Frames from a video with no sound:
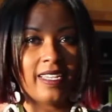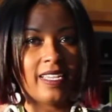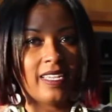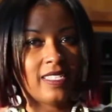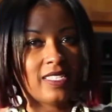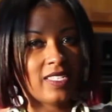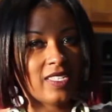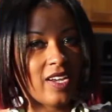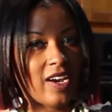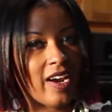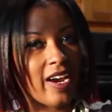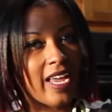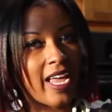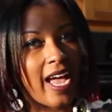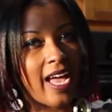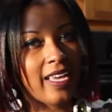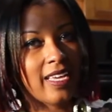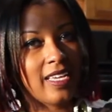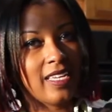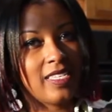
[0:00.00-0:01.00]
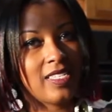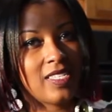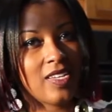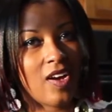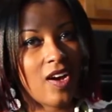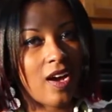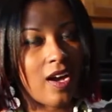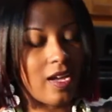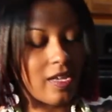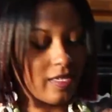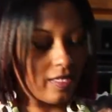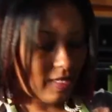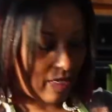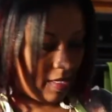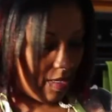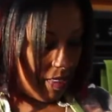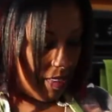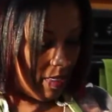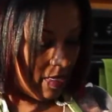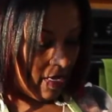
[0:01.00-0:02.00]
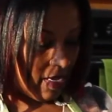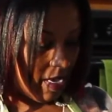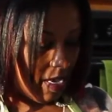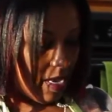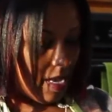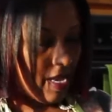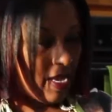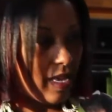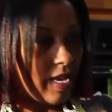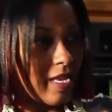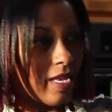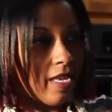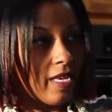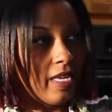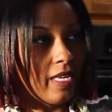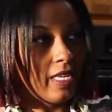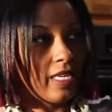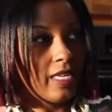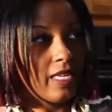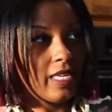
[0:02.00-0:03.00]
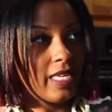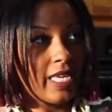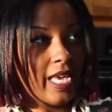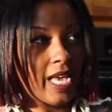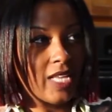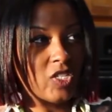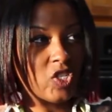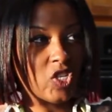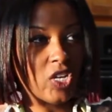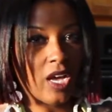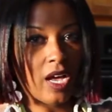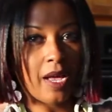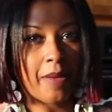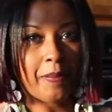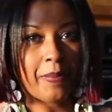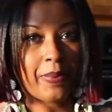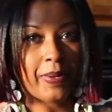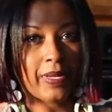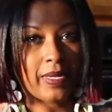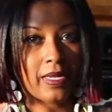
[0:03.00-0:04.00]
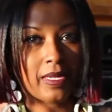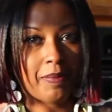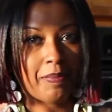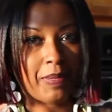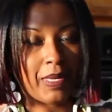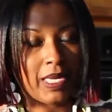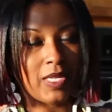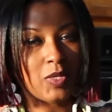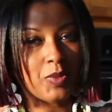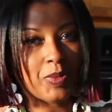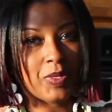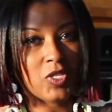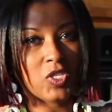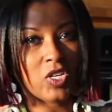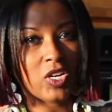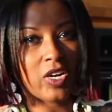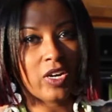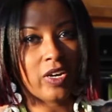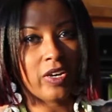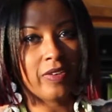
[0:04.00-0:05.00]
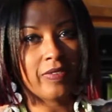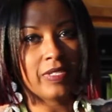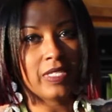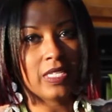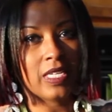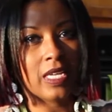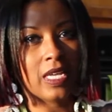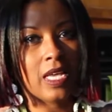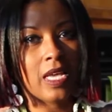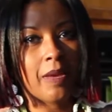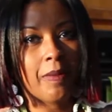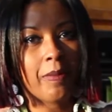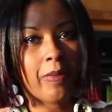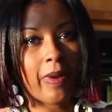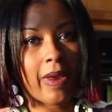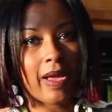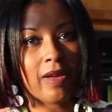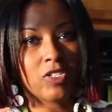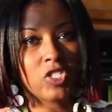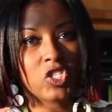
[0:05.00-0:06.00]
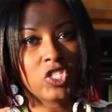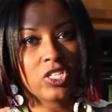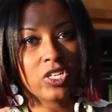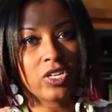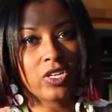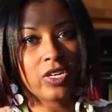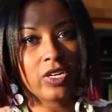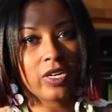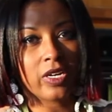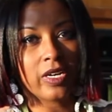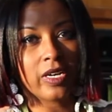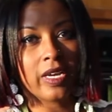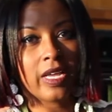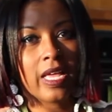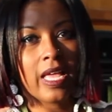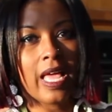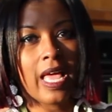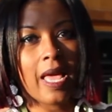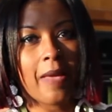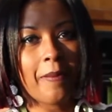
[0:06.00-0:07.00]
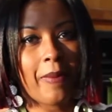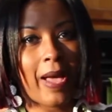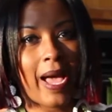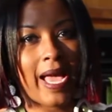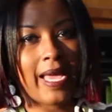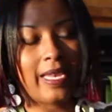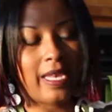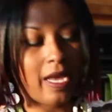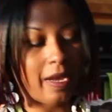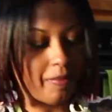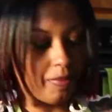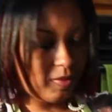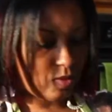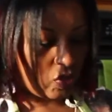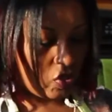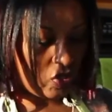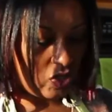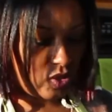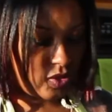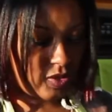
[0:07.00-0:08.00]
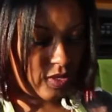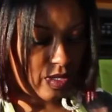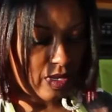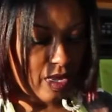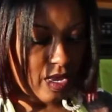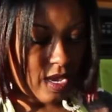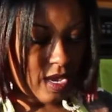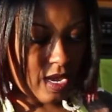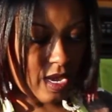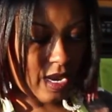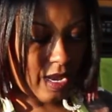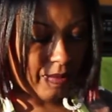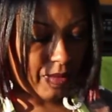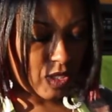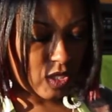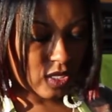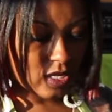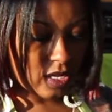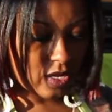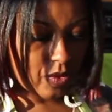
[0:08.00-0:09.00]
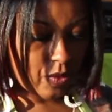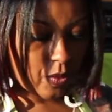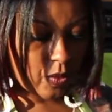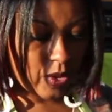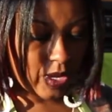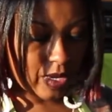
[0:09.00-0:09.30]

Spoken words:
it's teriyaki sauce, ketchup, peach preserves, brown sugar, and pineapple juice. And I'm just going to